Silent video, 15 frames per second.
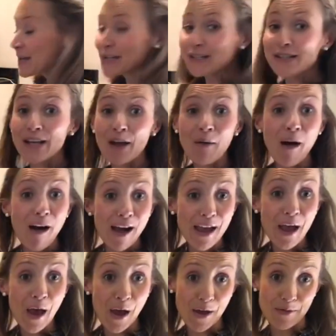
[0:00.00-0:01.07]
So I
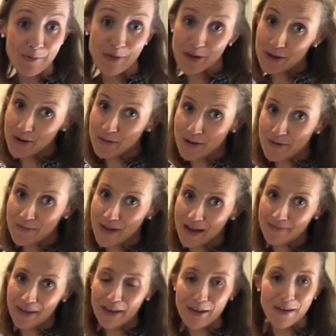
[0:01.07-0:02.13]
hope that you have
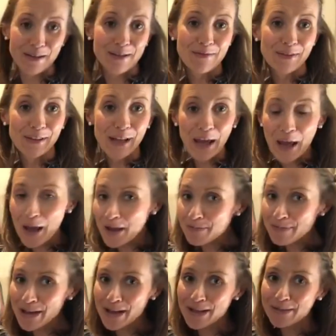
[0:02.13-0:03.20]
found that useful. I hope
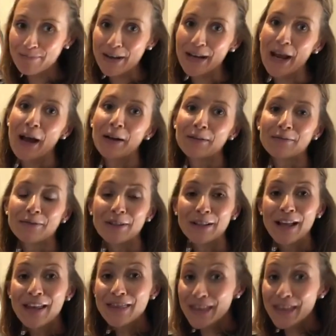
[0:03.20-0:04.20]
it has been helpful.